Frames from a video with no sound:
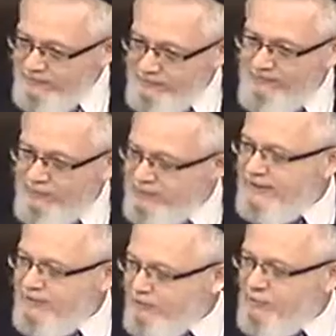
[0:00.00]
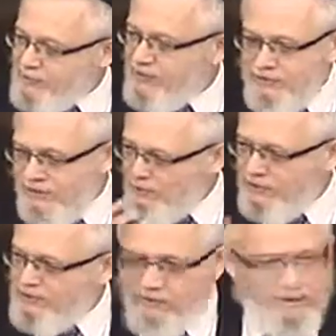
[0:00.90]
fully engrossed in the Shia, you wouldn't
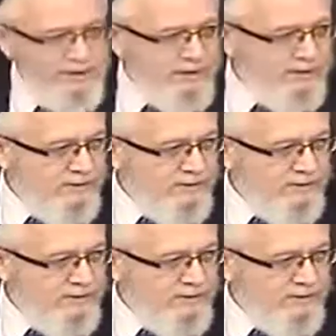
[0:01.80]
have heard the thunder.